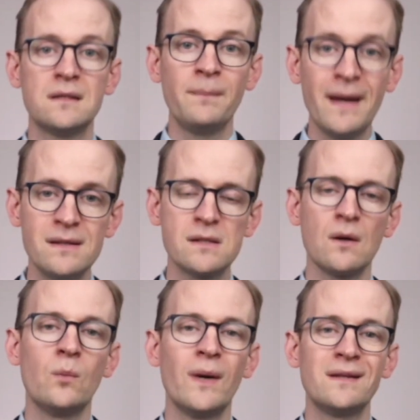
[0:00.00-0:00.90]
depends
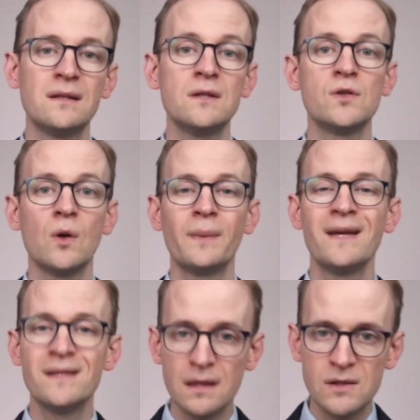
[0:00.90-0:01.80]
on whether the job
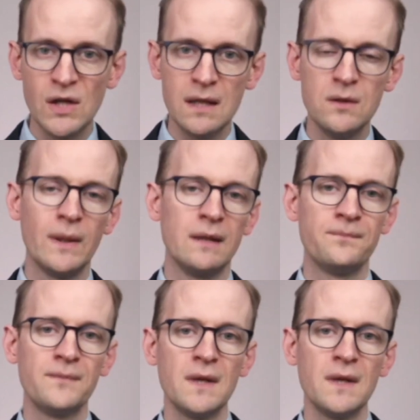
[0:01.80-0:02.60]
is genuine.